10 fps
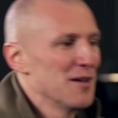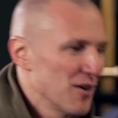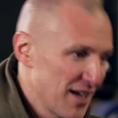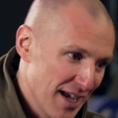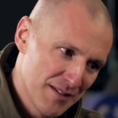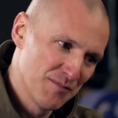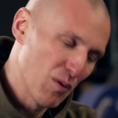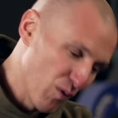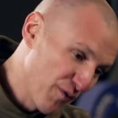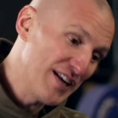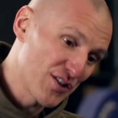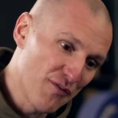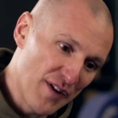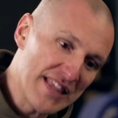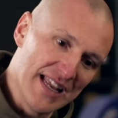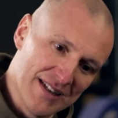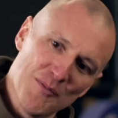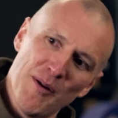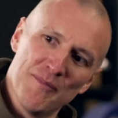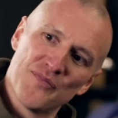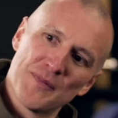Okay. We'll finish on feet then. Come on.